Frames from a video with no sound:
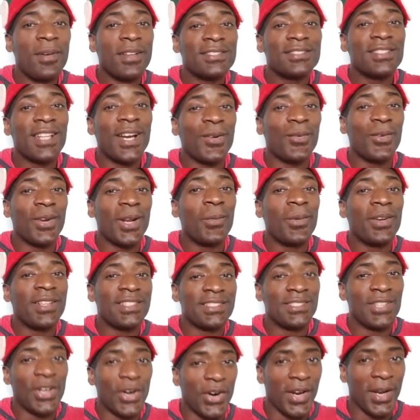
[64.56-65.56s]
to start running when it's
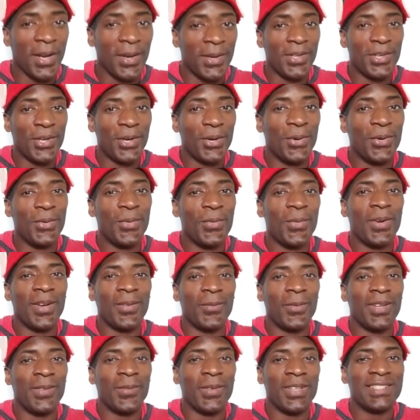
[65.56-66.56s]
dark,
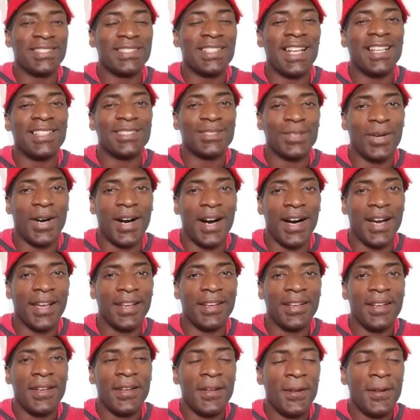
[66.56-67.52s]
when it's not so hot.